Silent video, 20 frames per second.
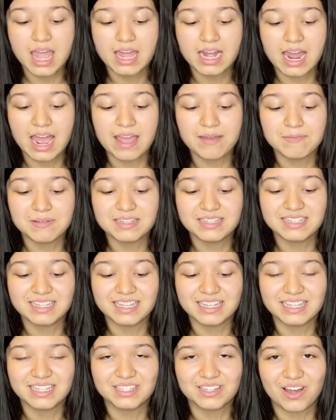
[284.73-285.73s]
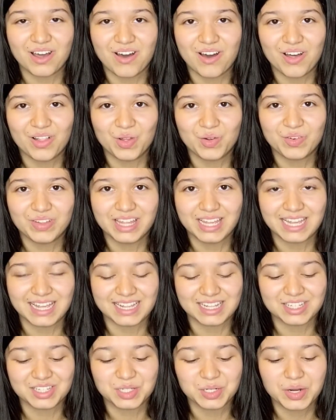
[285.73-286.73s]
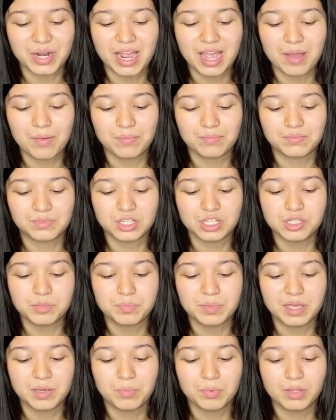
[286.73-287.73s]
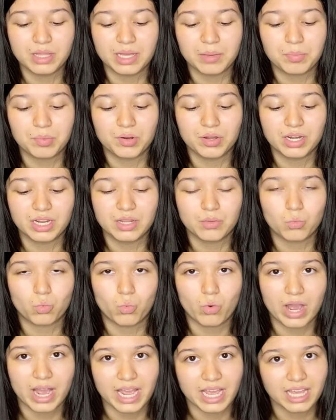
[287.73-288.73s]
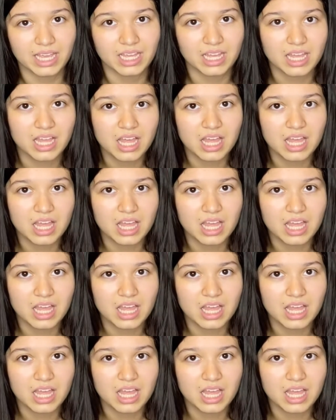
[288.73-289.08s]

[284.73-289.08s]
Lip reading: I've been seeing this all over like Instagram, just people like putting white